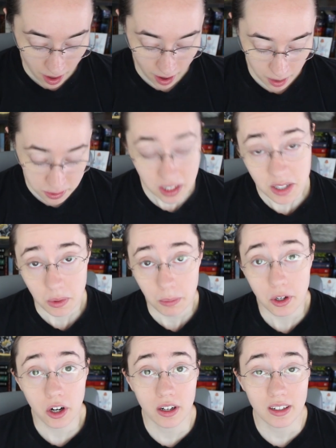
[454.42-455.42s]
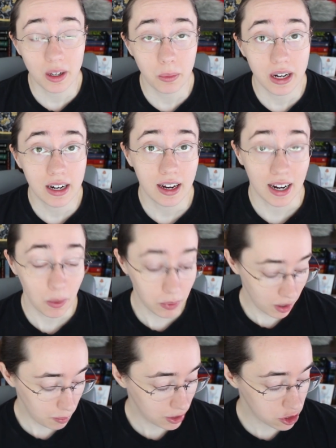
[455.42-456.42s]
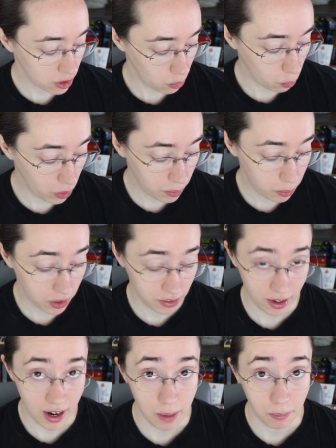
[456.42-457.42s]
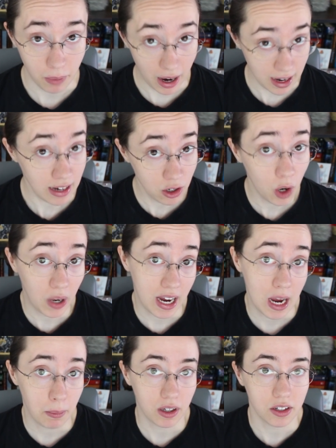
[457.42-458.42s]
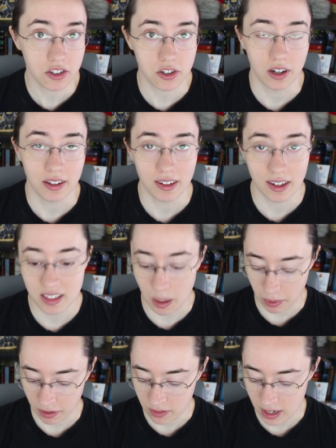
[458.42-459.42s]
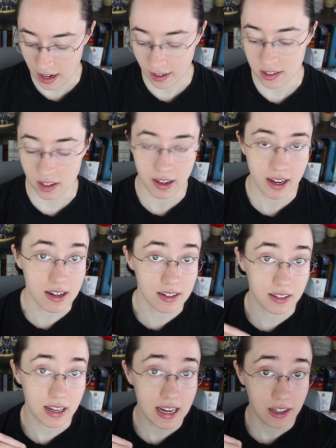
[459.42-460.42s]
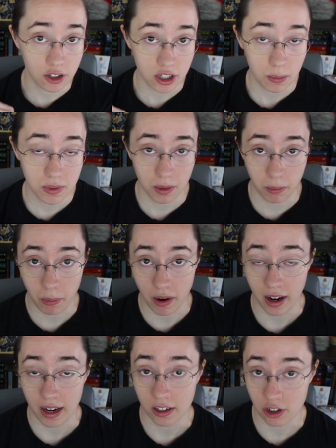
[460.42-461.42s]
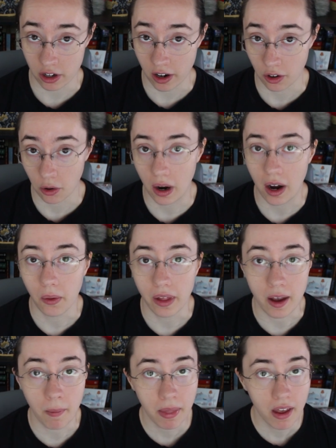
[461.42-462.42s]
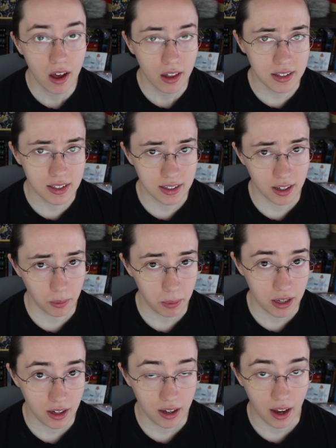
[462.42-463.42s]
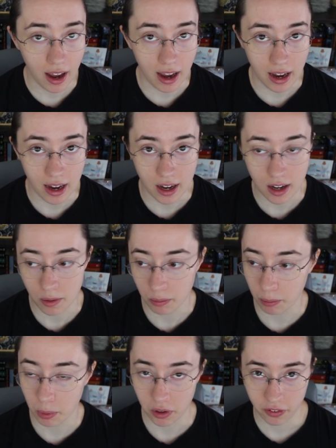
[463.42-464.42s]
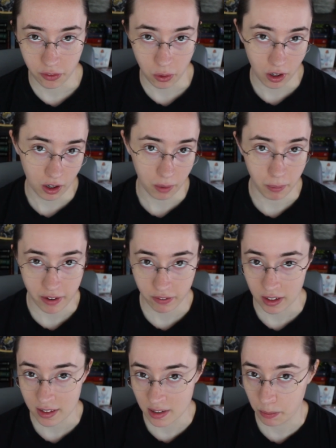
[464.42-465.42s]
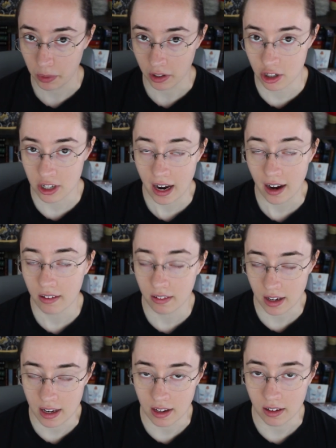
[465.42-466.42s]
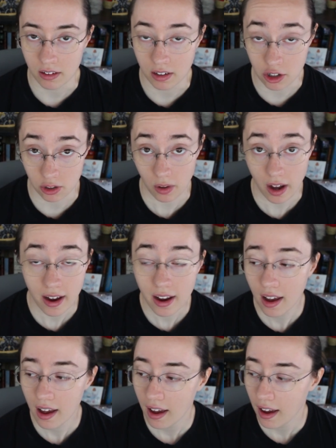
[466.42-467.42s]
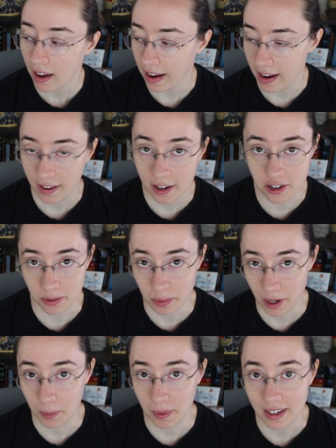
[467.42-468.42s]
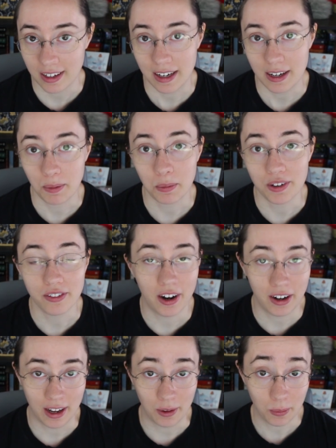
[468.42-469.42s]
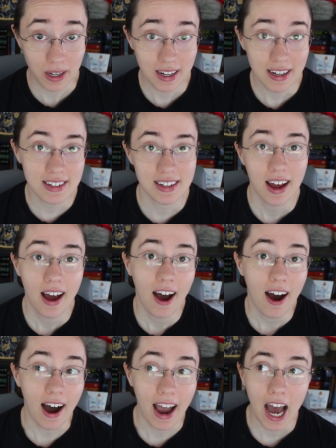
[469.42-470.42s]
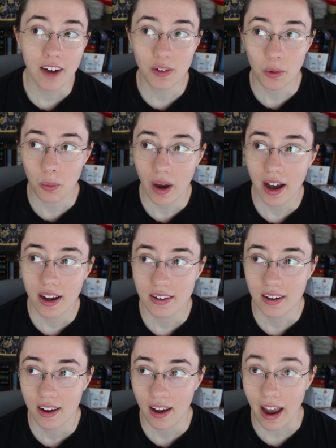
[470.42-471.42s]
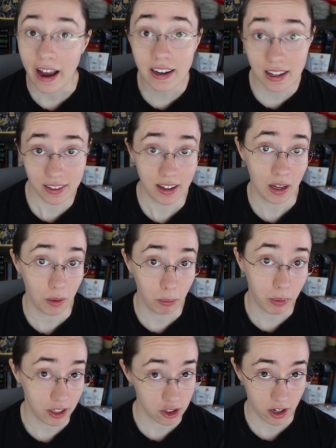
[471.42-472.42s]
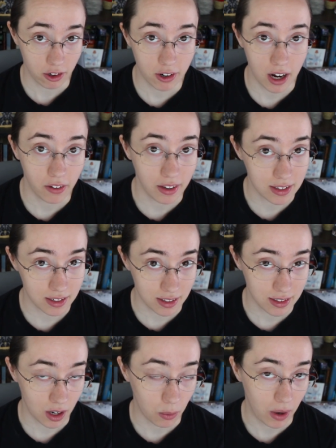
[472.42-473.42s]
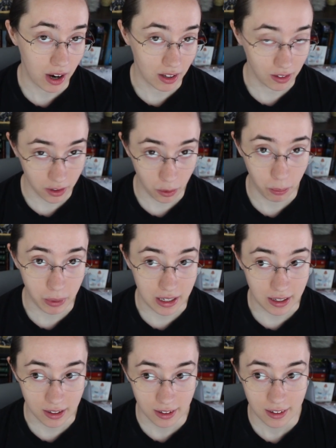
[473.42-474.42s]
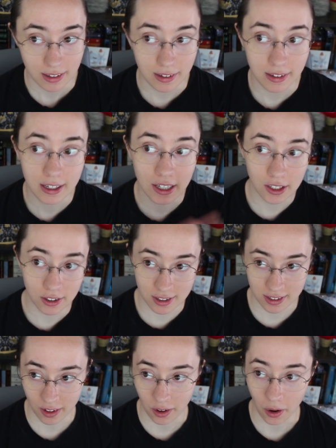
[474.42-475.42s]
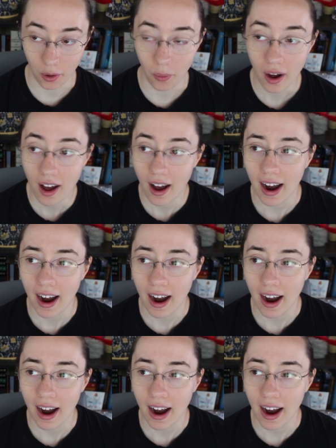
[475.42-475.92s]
Um, so that's what I'm currently reading, and I want to mention one book that I'm, I know I am going to start in the next couple of days, and that is Aegypt by John Crowley. This is going to be a book for my friend's book chat in July, and I should probably get a move on and read it. I haven't read anything by John Crowley since I read Little Big years ago.